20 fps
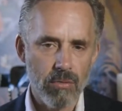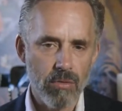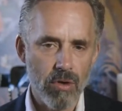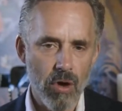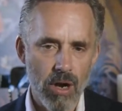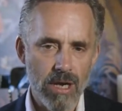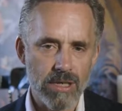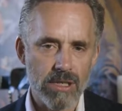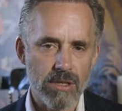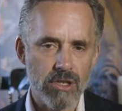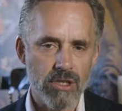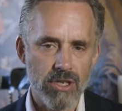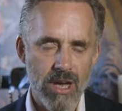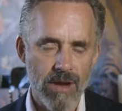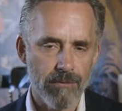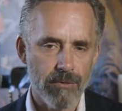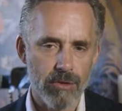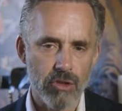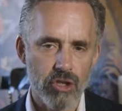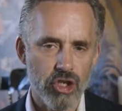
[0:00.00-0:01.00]
not
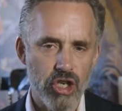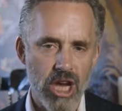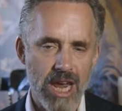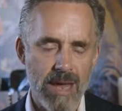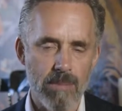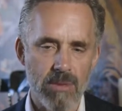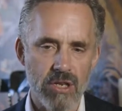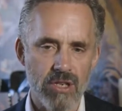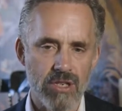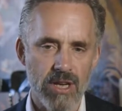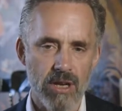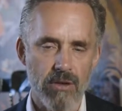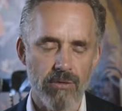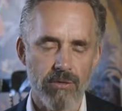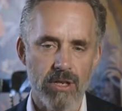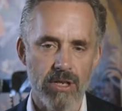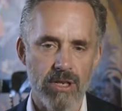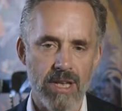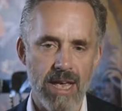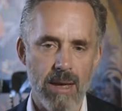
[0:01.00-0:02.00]
suffer shame and
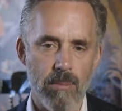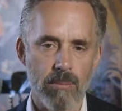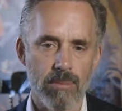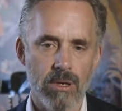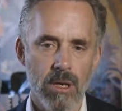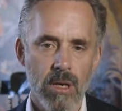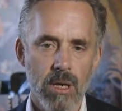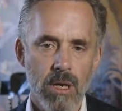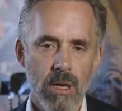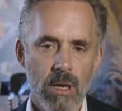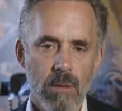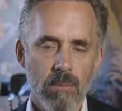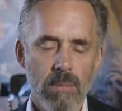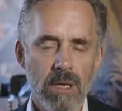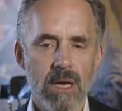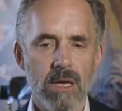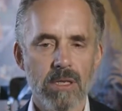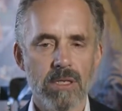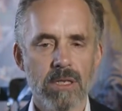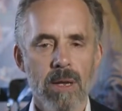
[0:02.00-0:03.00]
self-contempt?
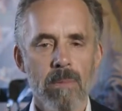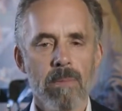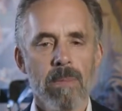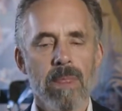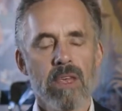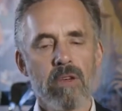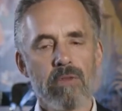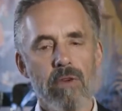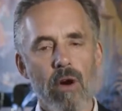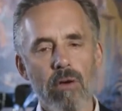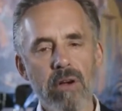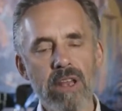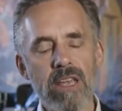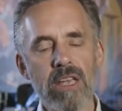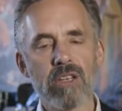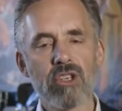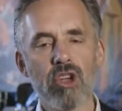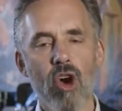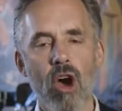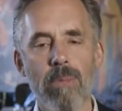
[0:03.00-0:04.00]
Because you've already
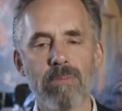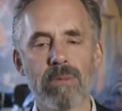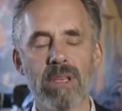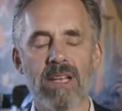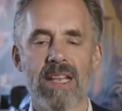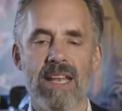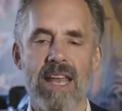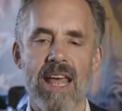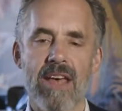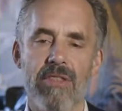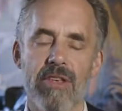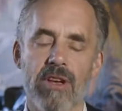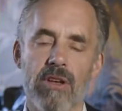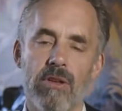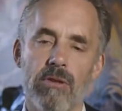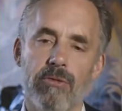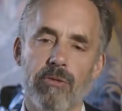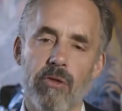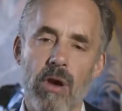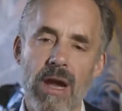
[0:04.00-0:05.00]
adopted an
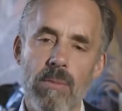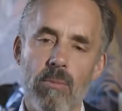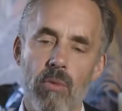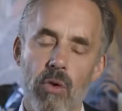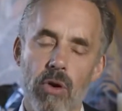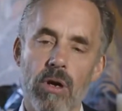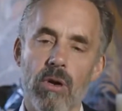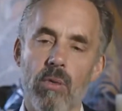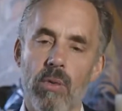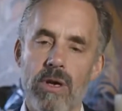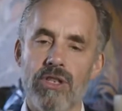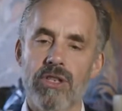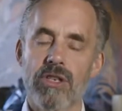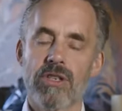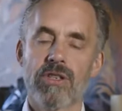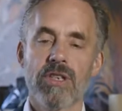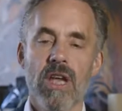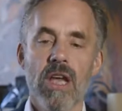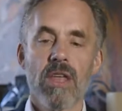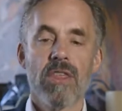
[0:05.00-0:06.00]
ethical framework, which
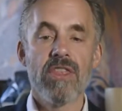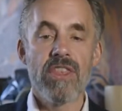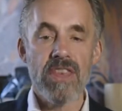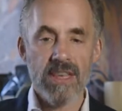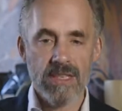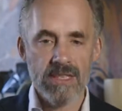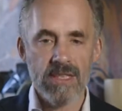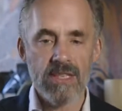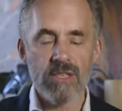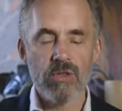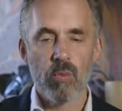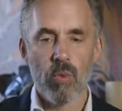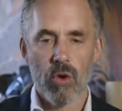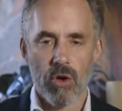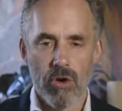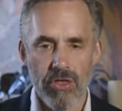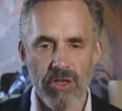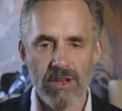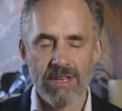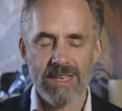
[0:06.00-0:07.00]
is this is
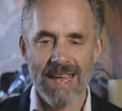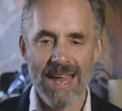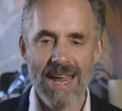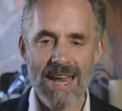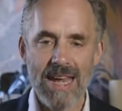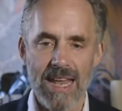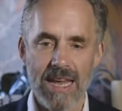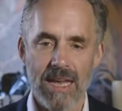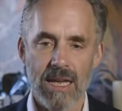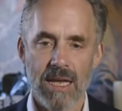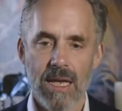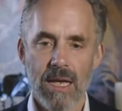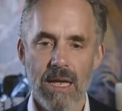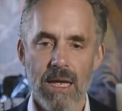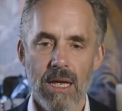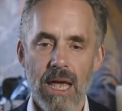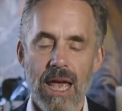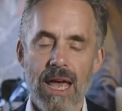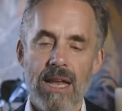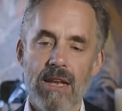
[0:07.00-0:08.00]
worth attaining.
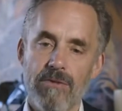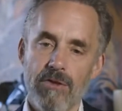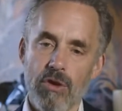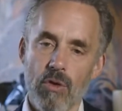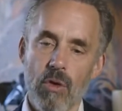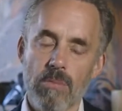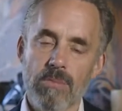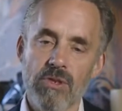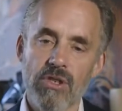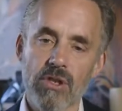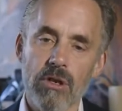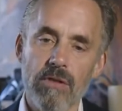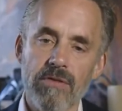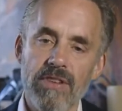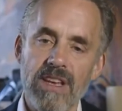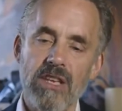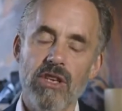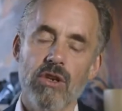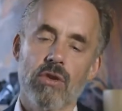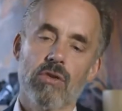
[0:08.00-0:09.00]
And if you observe
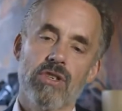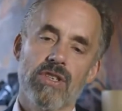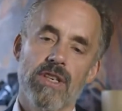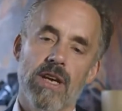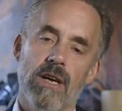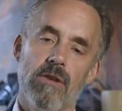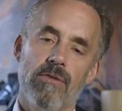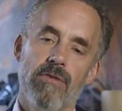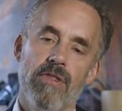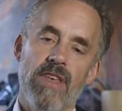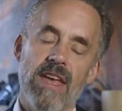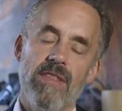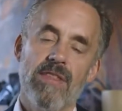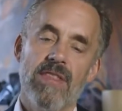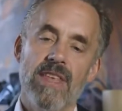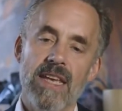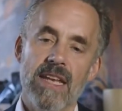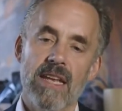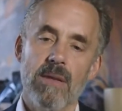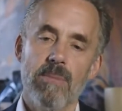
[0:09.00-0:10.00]
in yourself then
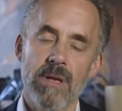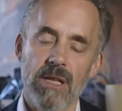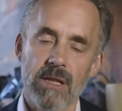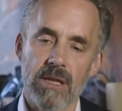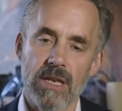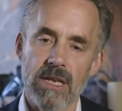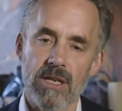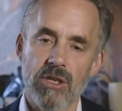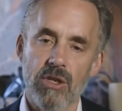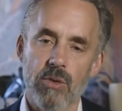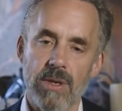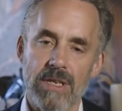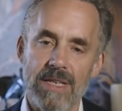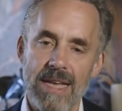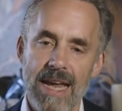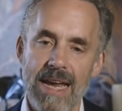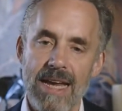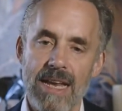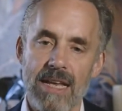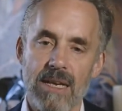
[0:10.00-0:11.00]
the inability to
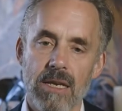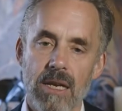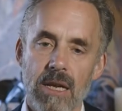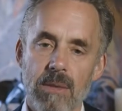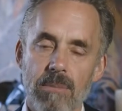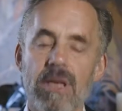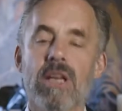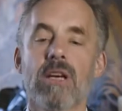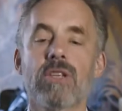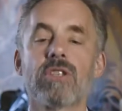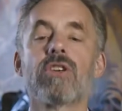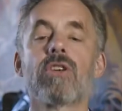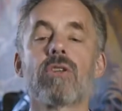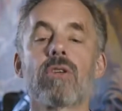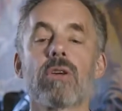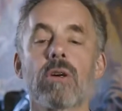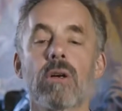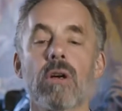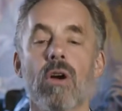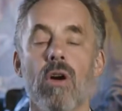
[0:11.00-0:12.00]
attain it because
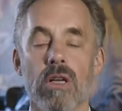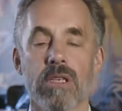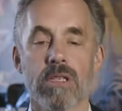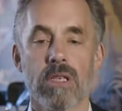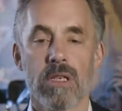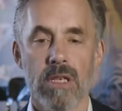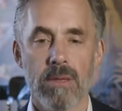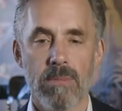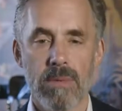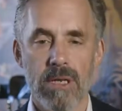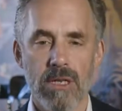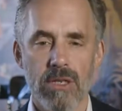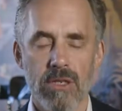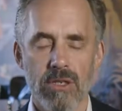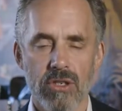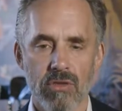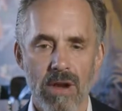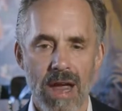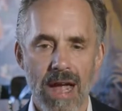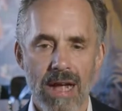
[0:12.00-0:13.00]
you're constantly being
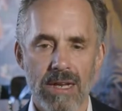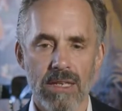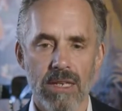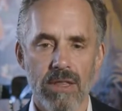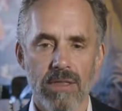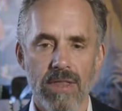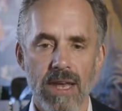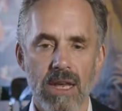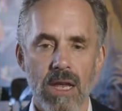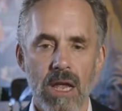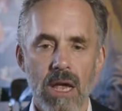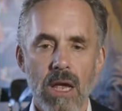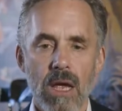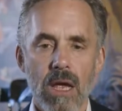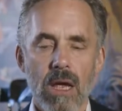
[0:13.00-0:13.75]
distracted, then